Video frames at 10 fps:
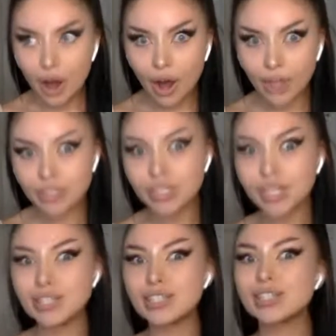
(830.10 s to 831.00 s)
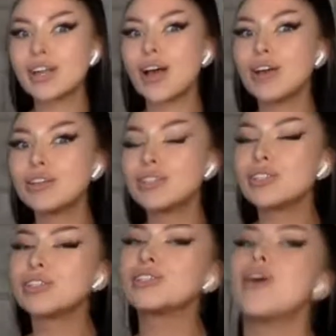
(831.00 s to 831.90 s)
Ooh.
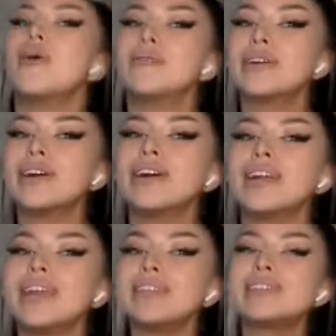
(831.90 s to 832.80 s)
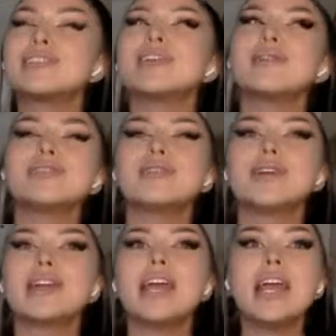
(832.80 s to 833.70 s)
It's so good. It's so
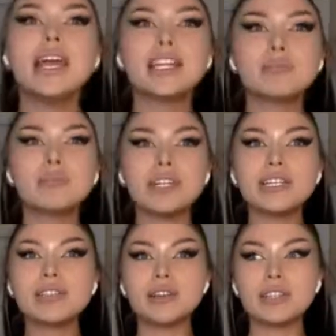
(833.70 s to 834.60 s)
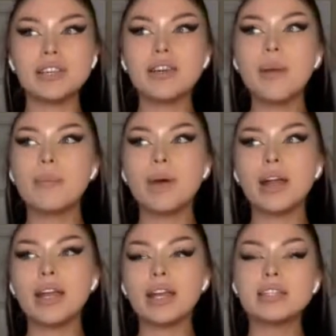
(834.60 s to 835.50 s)
good. It's pretty salty,
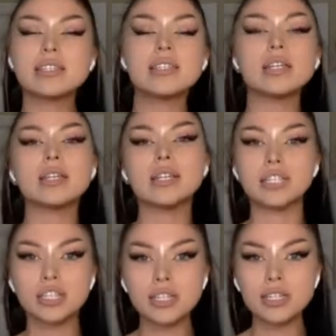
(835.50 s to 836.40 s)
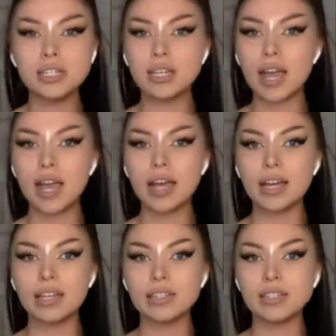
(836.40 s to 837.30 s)
but it's delicious.
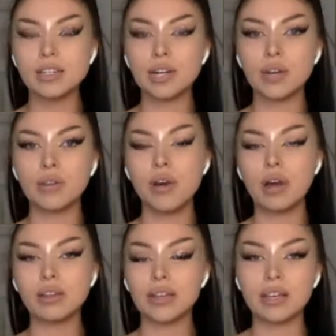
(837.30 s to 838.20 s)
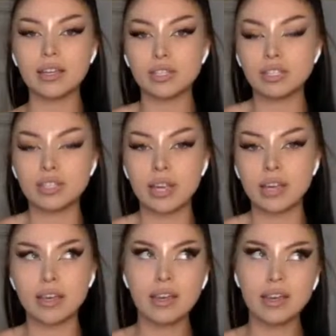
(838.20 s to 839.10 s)
And like it just
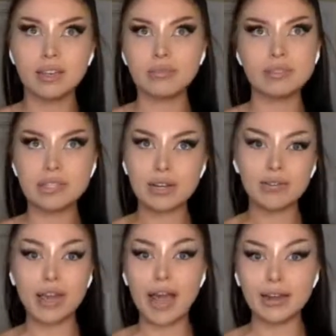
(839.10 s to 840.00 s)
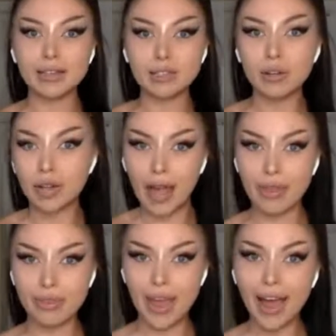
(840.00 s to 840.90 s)
like instead of like adding salt, add
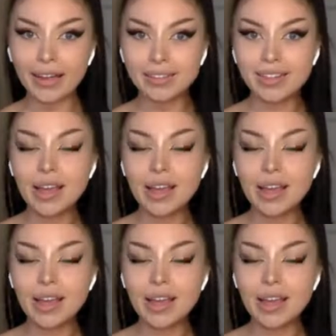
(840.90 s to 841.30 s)
that.